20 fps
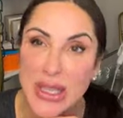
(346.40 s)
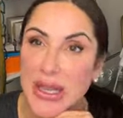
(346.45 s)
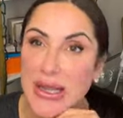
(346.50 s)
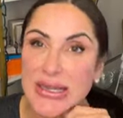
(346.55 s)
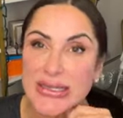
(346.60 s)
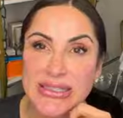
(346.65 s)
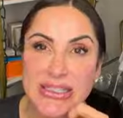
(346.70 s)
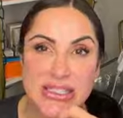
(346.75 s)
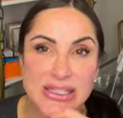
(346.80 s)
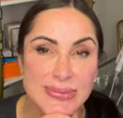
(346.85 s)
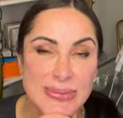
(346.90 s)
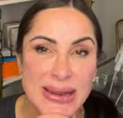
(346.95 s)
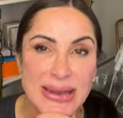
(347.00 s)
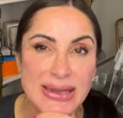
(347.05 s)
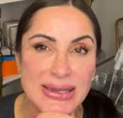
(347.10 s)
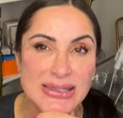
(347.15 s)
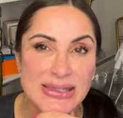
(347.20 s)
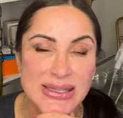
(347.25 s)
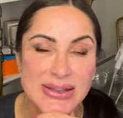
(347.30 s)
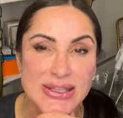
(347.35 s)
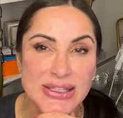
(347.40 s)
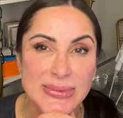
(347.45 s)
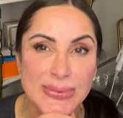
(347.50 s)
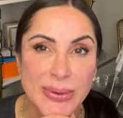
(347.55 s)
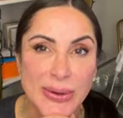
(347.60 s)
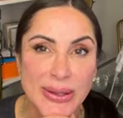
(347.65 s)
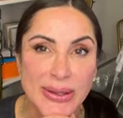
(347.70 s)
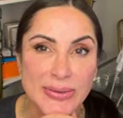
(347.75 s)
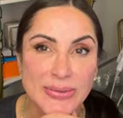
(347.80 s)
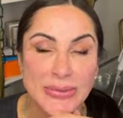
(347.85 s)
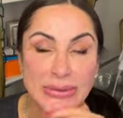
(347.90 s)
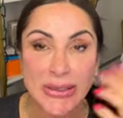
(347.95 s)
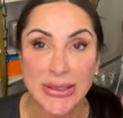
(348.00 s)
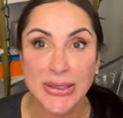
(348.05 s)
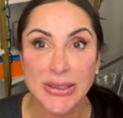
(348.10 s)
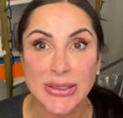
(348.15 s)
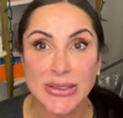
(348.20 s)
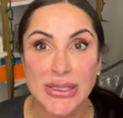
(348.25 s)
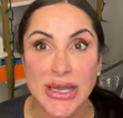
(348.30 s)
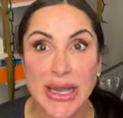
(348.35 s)
it's just maintenance at this point.
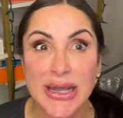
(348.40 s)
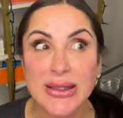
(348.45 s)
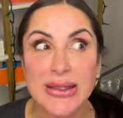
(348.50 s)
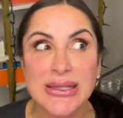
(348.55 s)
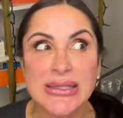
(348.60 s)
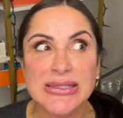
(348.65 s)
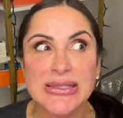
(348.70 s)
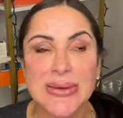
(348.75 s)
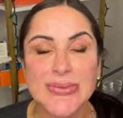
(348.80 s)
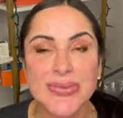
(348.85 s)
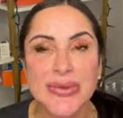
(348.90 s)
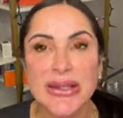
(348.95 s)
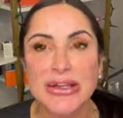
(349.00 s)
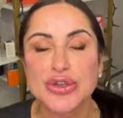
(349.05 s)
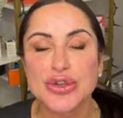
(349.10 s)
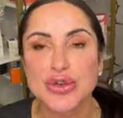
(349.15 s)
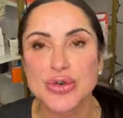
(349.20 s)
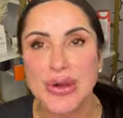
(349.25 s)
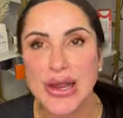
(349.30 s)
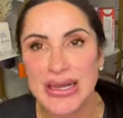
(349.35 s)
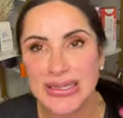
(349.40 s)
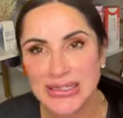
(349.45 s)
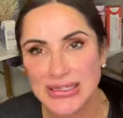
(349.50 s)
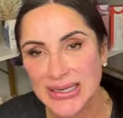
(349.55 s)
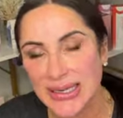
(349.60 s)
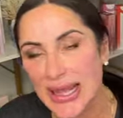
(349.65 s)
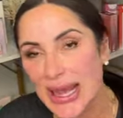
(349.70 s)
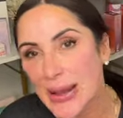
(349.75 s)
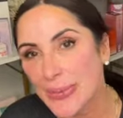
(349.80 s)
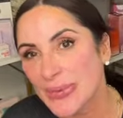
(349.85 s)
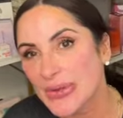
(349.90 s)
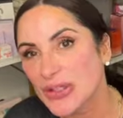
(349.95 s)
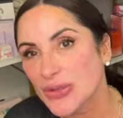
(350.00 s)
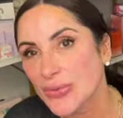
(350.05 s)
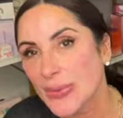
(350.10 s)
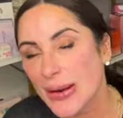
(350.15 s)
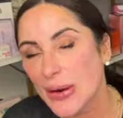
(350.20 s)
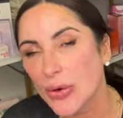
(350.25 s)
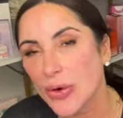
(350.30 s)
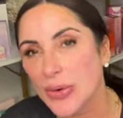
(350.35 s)
Unless something drastic happens
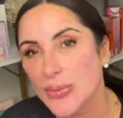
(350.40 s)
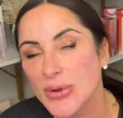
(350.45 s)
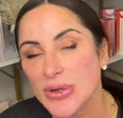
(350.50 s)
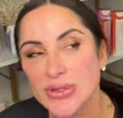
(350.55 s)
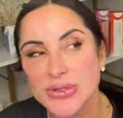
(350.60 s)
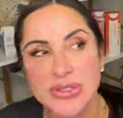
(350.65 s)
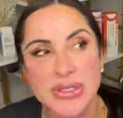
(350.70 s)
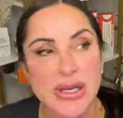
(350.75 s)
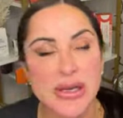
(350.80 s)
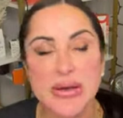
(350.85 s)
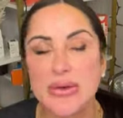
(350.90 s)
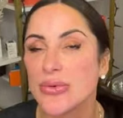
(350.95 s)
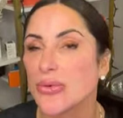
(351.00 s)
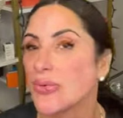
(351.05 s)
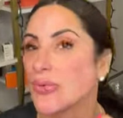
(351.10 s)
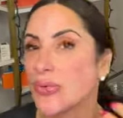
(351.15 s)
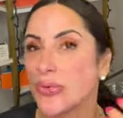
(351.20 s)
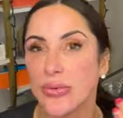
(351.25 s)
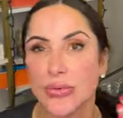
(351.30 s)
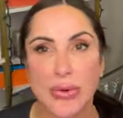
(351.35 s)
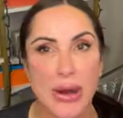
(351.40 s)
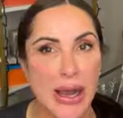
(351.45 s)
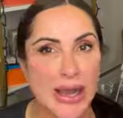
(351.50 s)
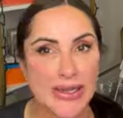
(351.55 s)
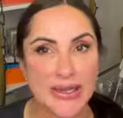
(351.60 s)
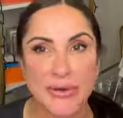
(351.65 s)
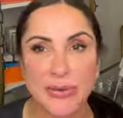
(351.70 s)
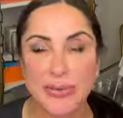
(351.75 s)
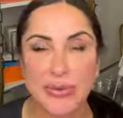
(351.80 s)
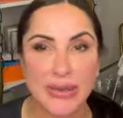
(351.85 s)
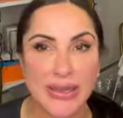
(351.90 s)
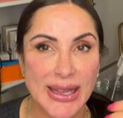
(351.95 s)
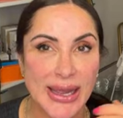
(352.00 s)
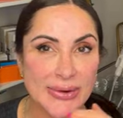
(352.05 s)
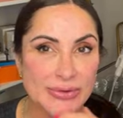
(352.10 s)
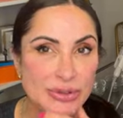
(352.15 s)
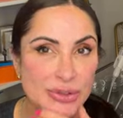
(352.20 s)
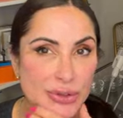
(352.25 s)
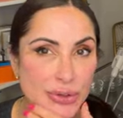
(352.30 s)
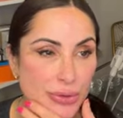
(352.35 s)
with my hormones, I don't really
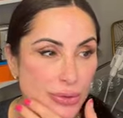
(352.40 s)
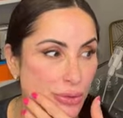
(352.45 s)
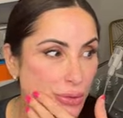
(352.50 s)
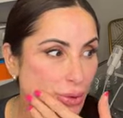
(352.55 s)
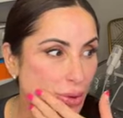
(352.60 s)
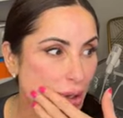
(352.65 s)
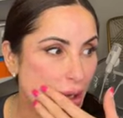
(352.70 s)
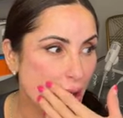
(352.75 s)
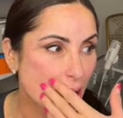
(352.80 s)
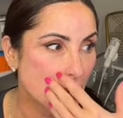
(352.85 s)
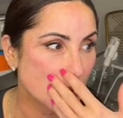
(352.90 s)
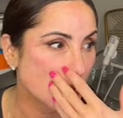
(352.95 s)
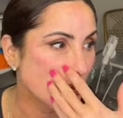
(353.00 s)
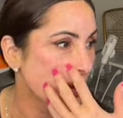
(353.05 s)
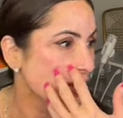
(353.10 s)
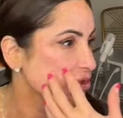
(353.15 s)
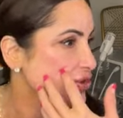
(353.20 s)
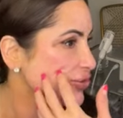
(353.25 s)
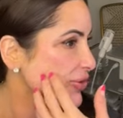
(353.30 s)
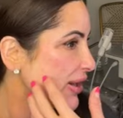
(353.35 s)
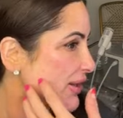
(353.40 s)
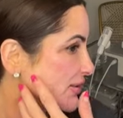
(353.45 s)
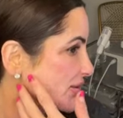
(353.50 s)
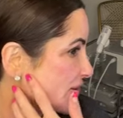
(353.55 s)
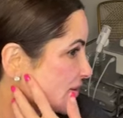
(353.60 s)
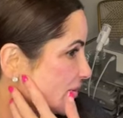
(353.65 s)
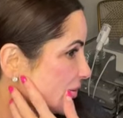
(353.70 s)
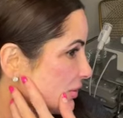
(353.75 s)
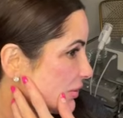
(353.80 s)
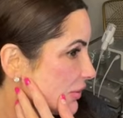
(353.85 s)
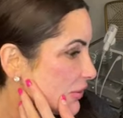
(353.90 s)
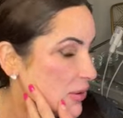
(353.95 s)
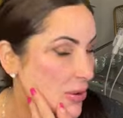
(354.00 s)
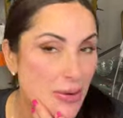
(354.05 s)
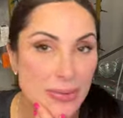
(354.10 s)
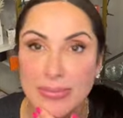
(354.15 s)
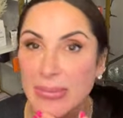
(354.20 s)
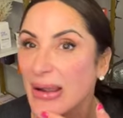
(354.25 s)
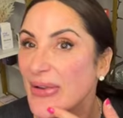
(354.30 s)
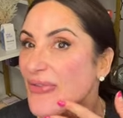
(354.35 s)
have to address
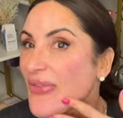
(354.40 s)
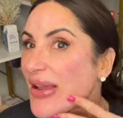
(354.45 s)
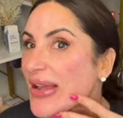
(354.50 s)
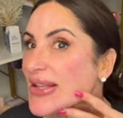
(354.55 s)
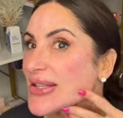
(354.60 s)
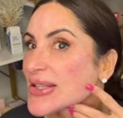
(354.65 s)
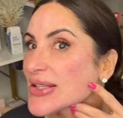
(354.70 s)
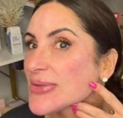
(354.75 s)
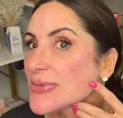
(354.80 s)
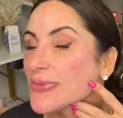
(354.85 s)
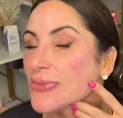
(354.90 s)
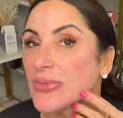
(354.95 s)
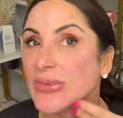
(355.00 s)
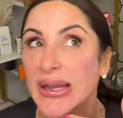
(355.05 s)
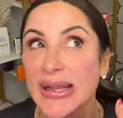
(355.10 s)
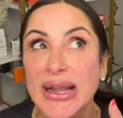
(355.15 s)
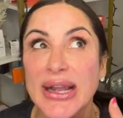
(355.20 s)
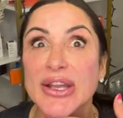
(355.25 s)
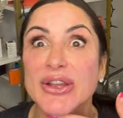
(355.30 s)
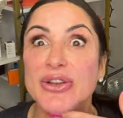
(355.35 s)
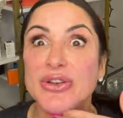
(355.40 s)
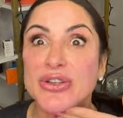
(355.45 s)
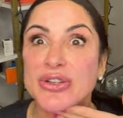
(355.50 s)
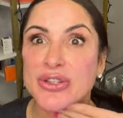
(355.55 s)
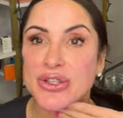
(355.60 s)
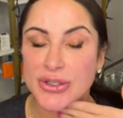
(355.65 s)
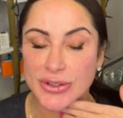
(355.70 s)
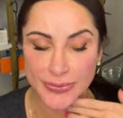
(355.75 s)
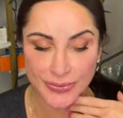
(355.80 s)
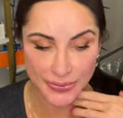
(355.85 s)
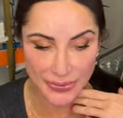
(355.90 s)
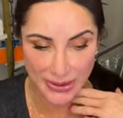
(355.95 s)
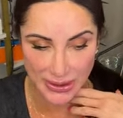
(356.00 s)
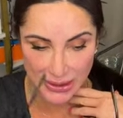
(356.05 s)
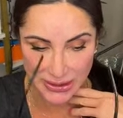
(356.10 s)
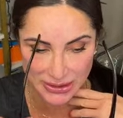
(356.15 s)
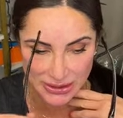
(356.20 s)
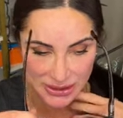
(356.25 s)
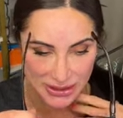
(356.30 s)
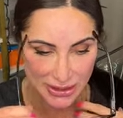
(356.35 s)
my face like I used to.
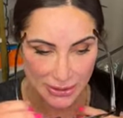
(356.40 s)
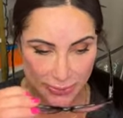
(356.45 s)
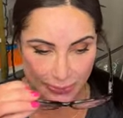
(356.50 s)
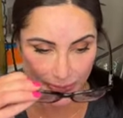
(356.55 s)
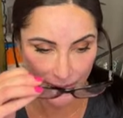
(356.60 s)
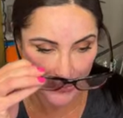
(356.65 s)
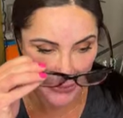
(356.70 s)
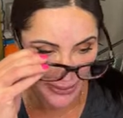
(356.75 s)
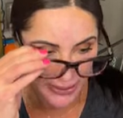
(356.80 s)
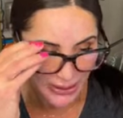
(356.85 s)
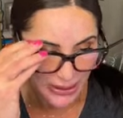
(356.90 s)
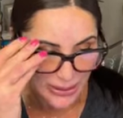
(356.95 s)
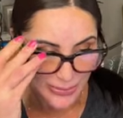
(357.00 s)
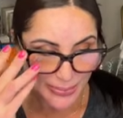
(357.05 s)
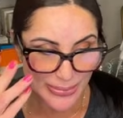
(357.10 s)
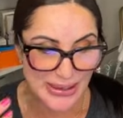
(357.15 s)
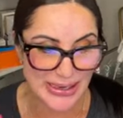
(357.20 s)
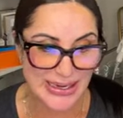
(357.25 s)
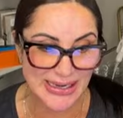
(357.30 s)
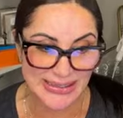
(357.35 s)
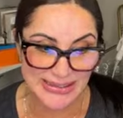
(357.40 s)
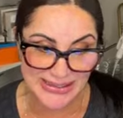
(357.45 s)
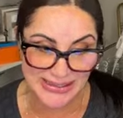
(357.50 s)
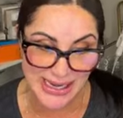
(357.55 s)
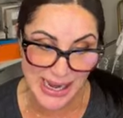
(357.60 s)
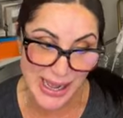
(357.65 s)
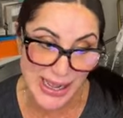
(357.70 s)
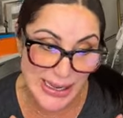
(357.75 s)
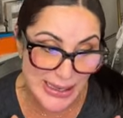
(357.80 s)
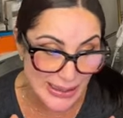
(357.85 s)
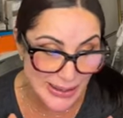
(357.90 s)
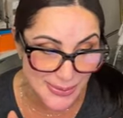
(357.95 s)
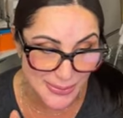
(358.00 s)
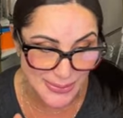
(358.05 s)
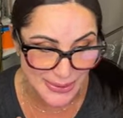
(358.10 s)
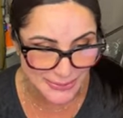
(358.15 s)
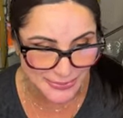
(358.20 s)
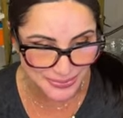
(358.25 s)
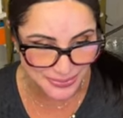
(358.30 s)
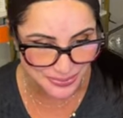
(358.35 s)
So, but it's
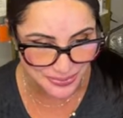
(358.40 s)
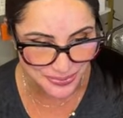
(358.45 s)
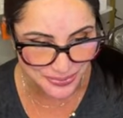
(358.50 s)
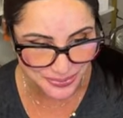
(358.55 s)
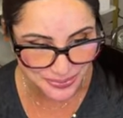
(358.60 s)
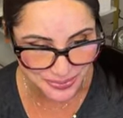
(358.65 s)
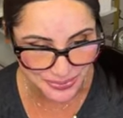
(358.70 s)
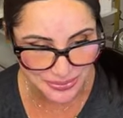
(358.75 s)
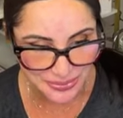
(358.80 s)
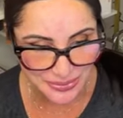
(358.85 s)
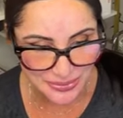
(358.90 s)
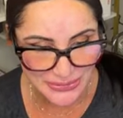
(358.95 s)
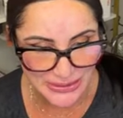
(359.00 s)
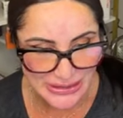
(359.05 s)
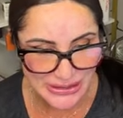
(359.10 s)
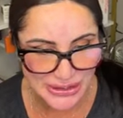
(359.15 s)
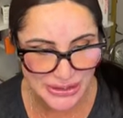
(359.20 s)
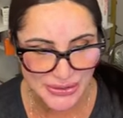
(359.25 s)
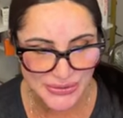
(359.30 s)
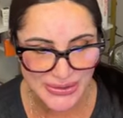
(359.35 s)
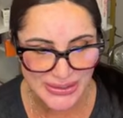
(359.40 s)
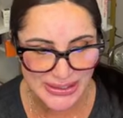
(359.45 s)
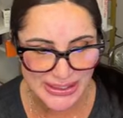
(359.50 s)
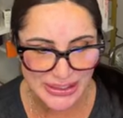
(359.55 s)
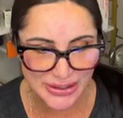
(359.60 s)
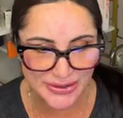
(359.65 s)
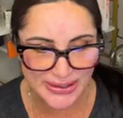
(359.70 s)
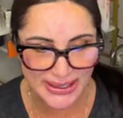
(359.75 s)
time. So the needle